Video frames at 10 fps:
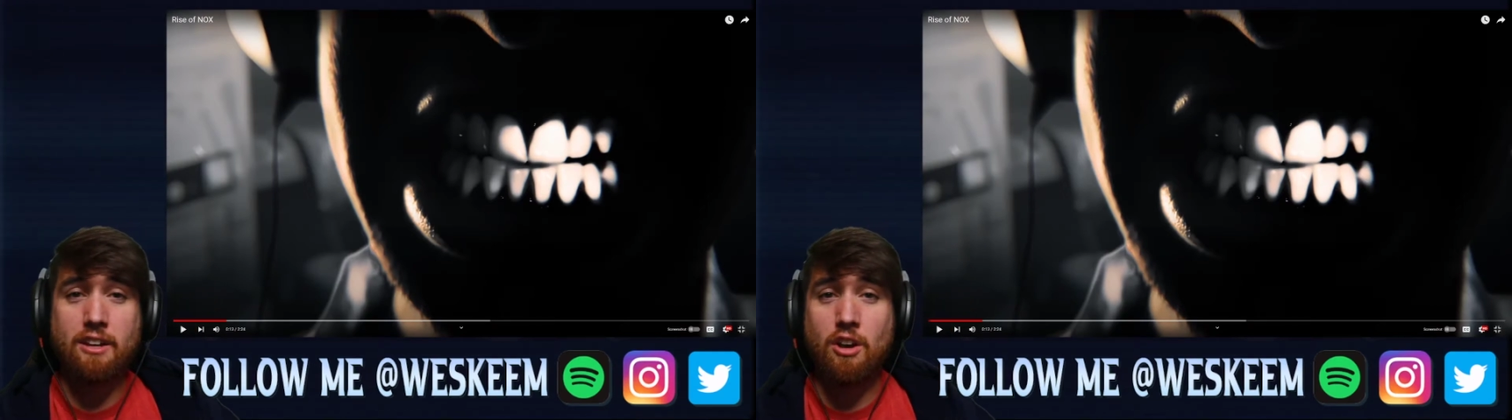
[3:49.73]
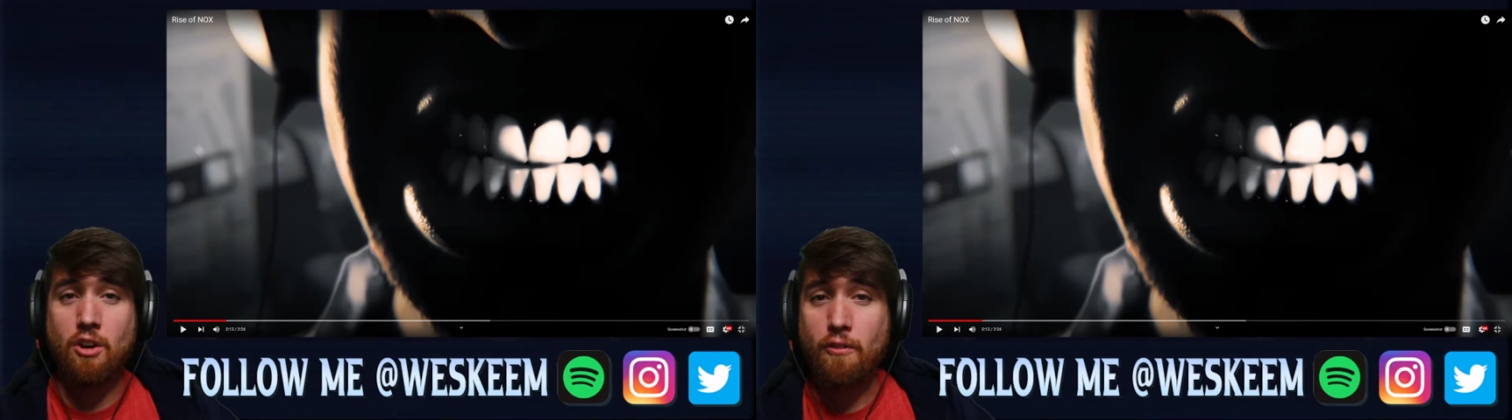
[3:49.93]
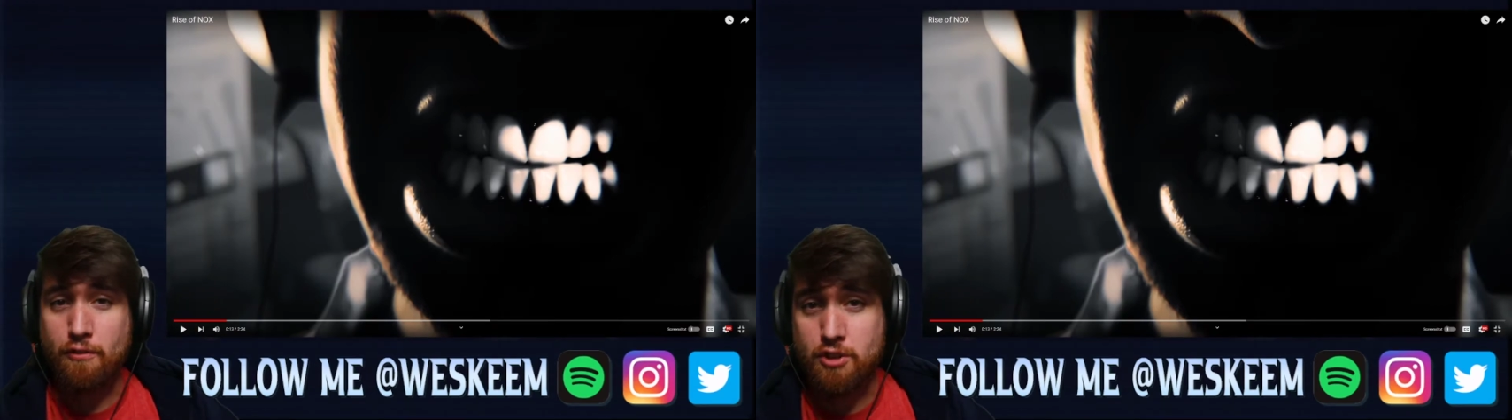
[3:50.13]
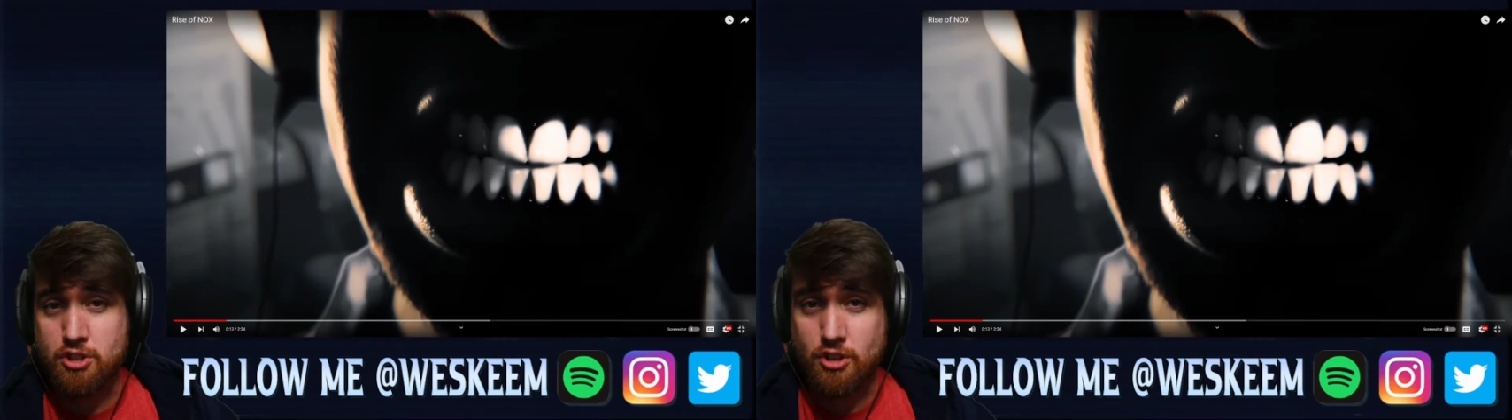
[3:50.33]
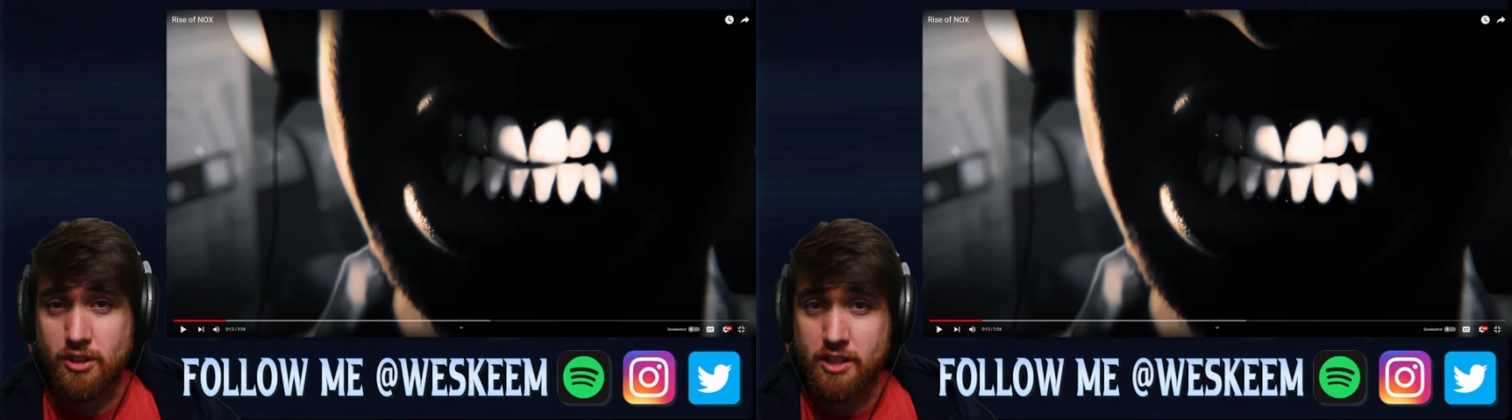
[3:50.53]
know for
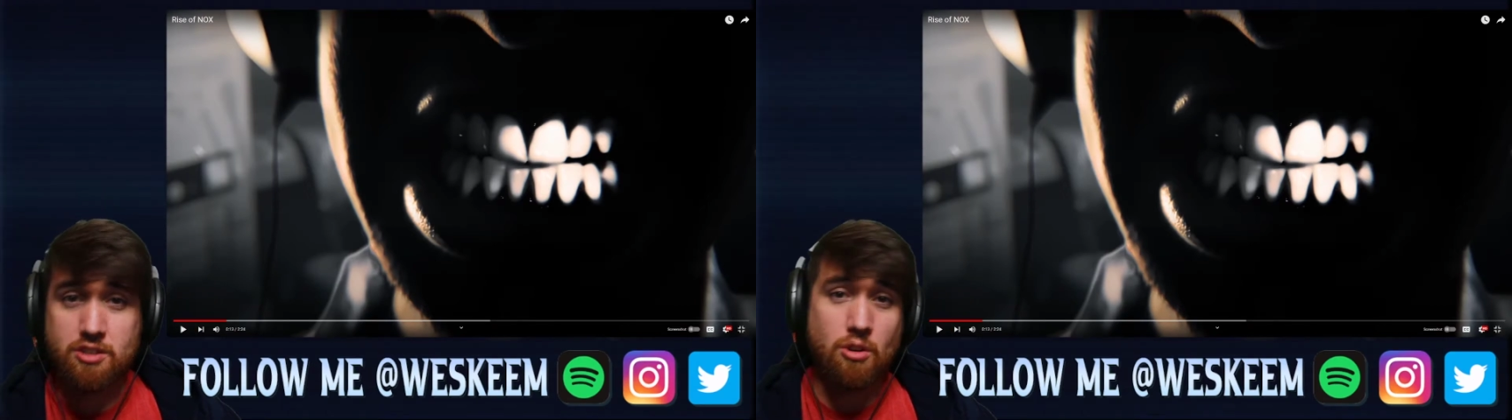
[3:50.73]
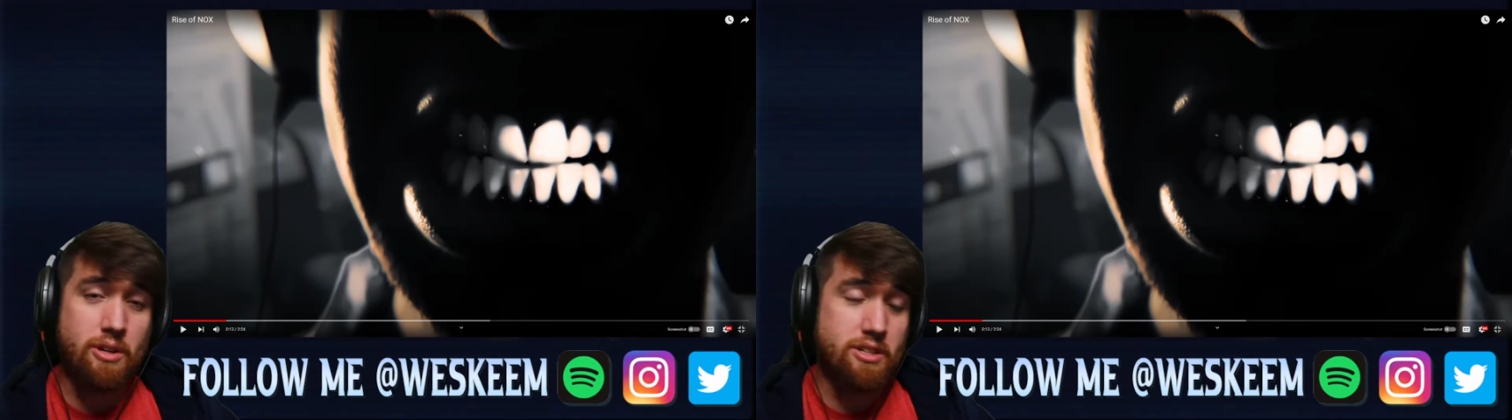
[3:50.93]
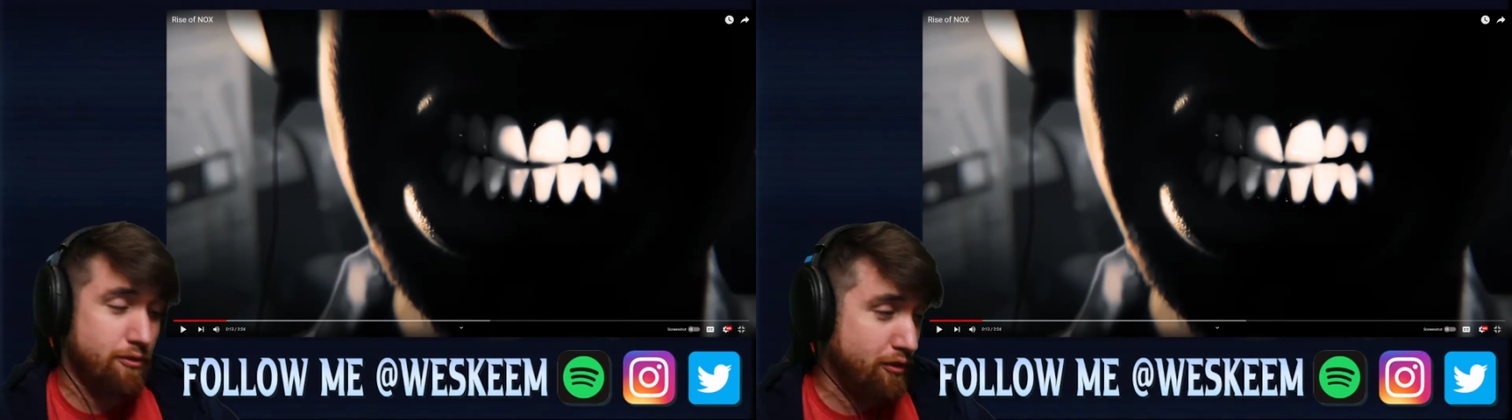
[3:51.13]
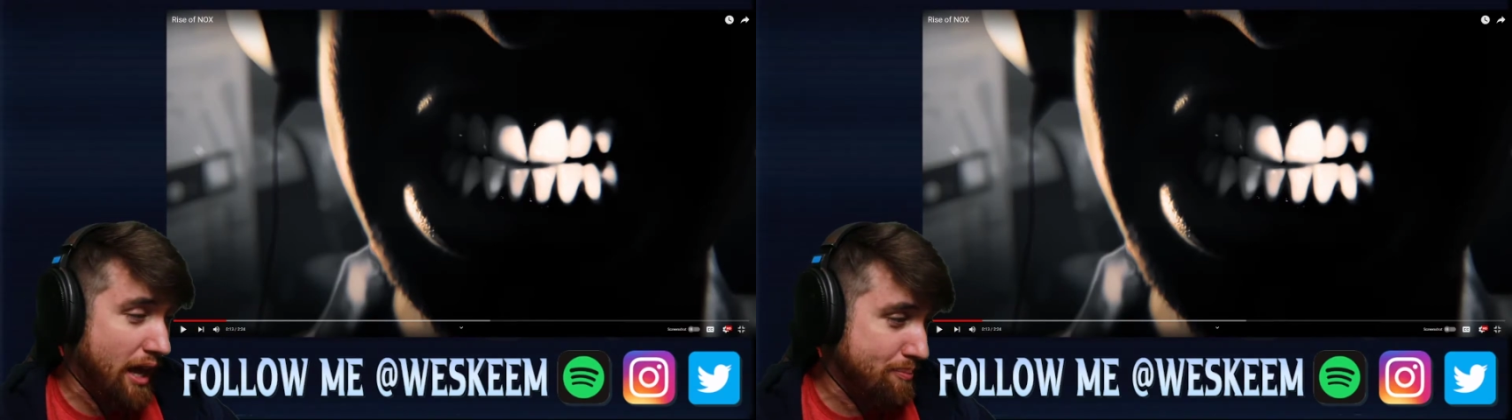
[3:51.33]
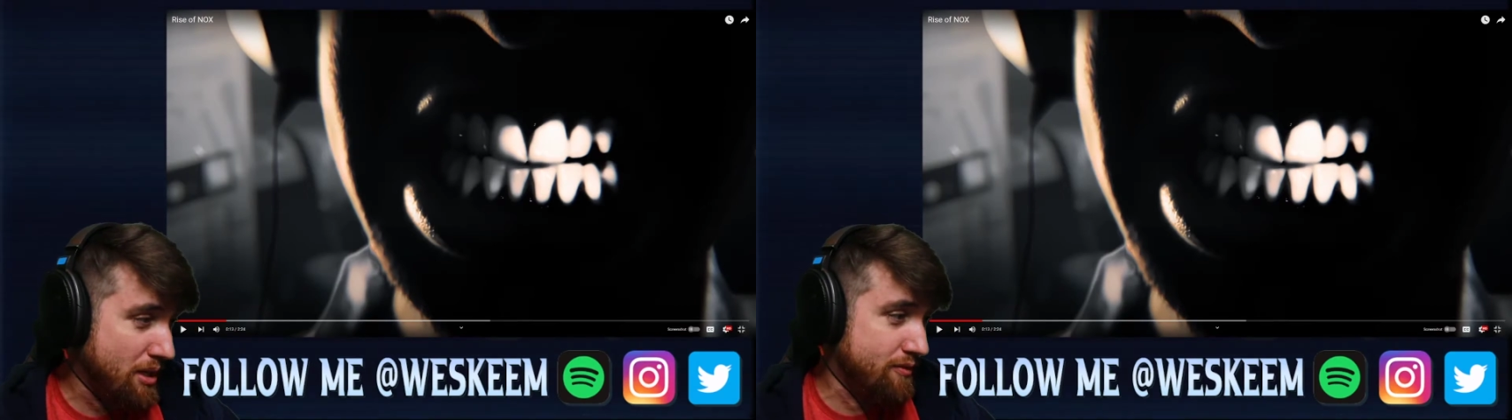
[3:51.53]
sure is going to flop,